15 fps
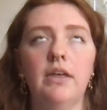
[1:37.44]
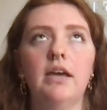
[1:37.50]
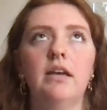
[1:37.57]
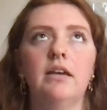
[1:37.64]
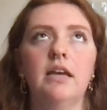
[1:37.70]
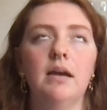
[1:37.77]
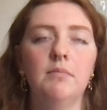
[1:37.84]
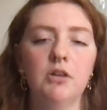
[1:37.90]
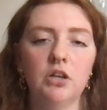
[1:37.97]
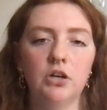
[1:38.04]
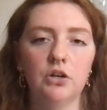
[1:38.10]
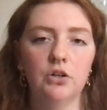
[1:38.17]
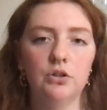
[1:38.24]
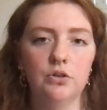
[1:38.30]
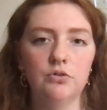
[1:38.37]
came to the
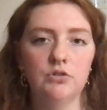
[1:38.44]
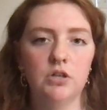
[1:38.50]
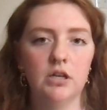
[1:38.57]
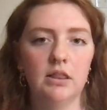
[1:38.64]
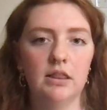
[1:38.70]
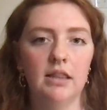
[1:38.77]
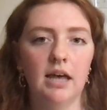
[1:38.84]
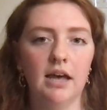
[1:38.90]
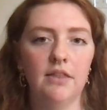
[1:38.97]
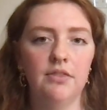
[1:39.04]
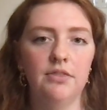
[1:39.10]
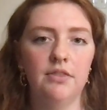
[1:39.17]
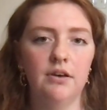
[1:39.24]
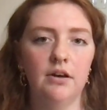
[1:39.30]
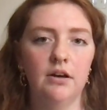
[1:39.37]
conclusion that
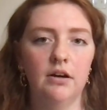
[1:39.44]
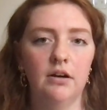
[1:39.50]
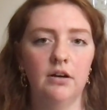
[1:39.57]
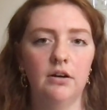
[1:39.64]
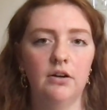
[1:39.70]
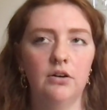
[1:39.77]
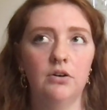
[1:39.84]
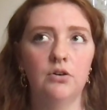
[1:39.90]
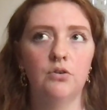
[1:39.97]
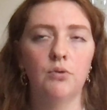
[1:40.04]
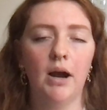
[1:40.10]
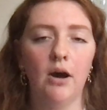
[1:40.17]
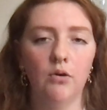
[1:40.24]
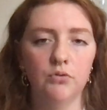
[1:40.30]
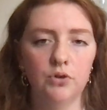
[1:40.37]
the
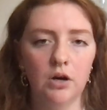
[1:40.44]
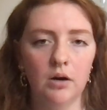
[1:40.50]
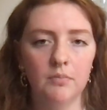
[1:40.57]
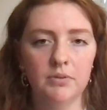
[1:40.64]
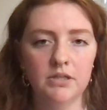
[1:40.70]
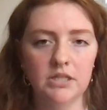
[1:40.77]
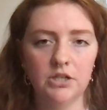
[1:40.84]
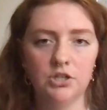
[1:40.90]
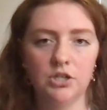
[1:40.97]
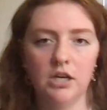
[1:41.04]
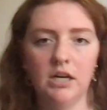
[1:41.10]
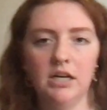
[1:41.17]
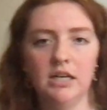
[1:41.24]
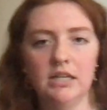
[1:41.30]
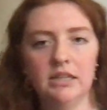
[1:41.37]
ground
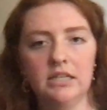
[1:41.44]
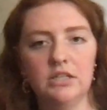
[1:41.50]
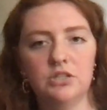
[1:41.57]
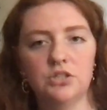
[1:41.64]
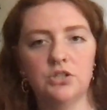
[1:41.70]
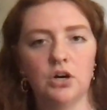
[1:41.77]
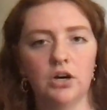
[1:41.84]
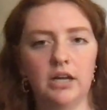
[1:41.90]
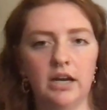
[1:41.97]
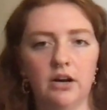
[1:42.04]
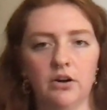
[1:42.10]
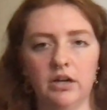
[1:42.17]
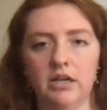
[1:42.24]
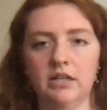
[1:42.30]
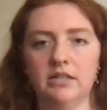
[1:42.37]
composition in these dark
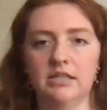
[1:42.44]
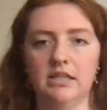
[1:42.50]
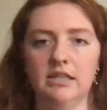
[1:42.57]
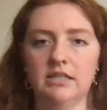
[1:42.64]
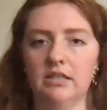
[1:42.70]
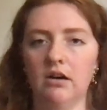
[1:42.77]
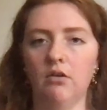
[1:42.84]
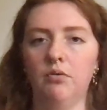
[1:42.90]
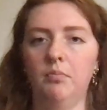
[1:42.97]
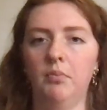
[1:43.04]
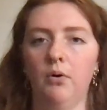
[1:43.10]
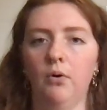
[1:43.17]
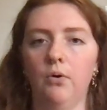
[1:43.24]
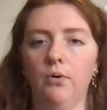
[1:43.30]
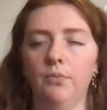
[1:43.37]
areas in the South
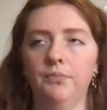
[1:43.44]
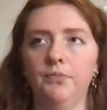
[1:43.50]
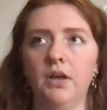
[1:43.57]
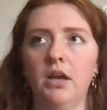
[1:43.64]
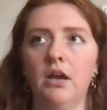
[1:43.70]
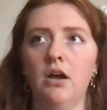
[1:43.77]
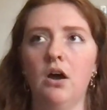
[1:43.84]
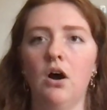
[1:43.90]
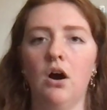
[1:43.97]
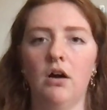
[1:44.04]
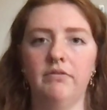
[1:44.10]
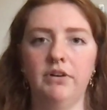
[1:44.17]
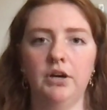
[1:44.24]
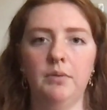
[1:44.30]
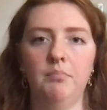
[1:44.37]
Pole are
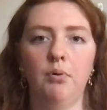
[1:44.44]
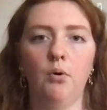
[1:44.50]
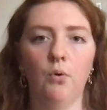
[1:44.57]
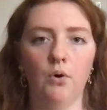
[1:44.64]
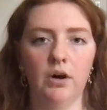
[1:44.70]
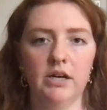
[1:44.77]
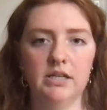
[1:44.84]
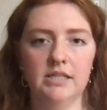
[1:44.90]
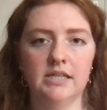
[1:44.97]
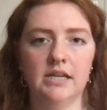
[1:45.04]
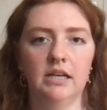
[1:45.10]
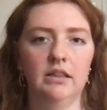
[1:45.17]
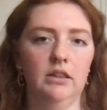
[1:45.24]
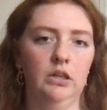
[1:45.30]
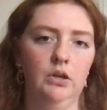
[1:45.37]
very porous
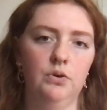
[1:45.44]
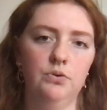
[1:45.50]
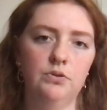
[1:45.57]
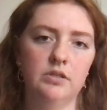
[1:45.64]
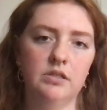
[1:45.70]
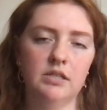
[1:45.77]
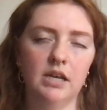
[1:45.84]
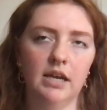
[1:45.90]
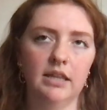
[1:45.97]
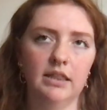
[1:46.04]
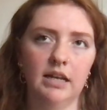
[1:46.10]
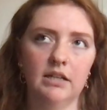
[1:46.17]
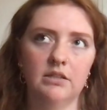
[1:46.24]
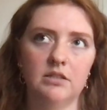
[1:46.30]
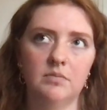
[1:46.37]
and loose, and
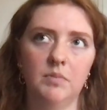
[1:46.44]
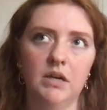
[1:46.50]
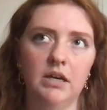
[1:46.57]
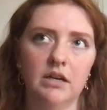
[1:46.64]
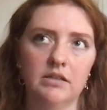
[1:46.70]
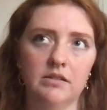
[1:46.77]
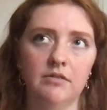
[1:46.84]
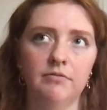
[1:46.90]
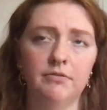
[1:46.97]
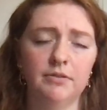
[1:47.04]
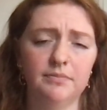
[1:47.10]
that's because of